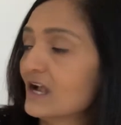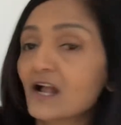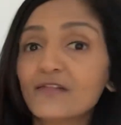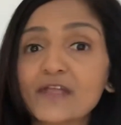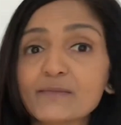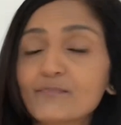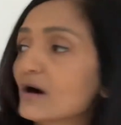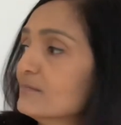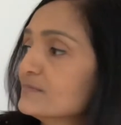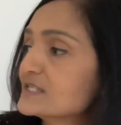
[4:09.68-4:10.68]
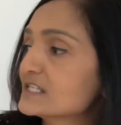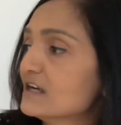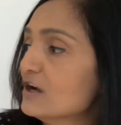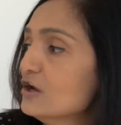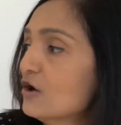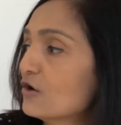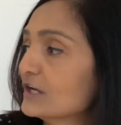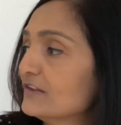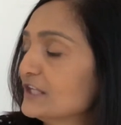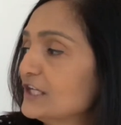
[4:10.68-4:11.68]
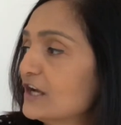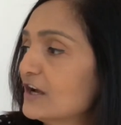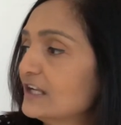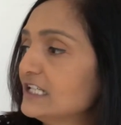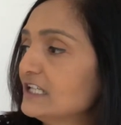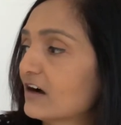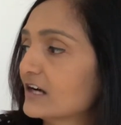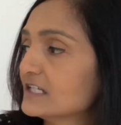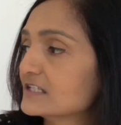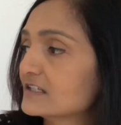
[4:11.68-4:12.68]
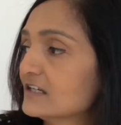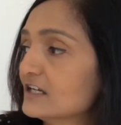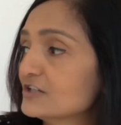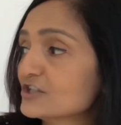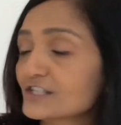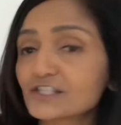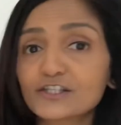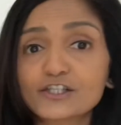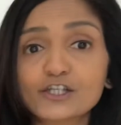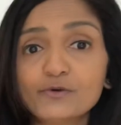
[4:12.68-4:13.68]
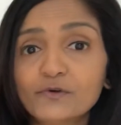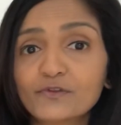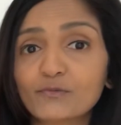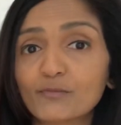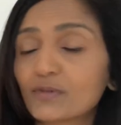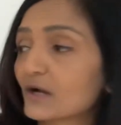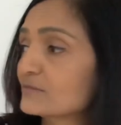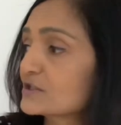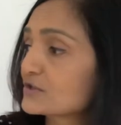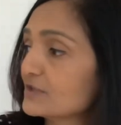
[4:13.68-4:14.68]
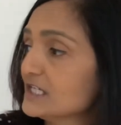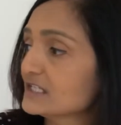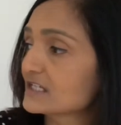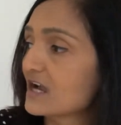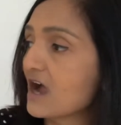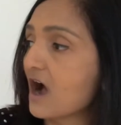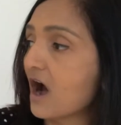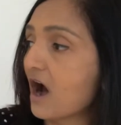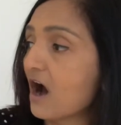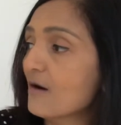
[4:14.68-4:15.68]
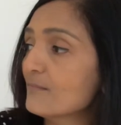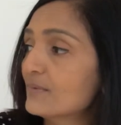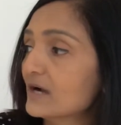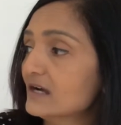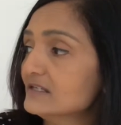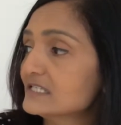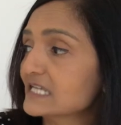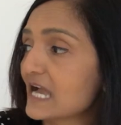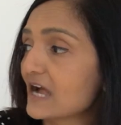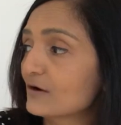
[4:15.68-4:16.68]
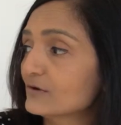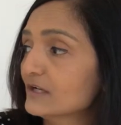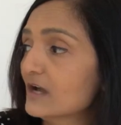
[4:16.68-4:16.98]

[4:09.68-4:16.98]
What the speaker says: They bumped along in the early light. Just the 2 of them on Plum Street. Up and down